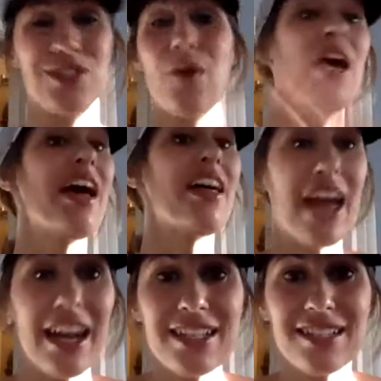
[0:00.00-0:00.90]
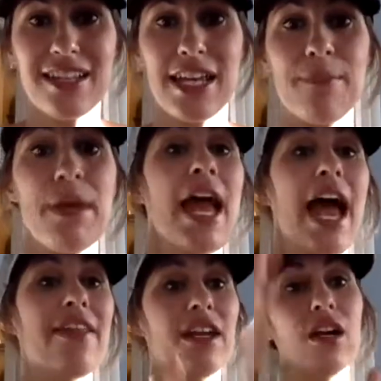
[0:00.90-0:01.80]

So that is slim. And then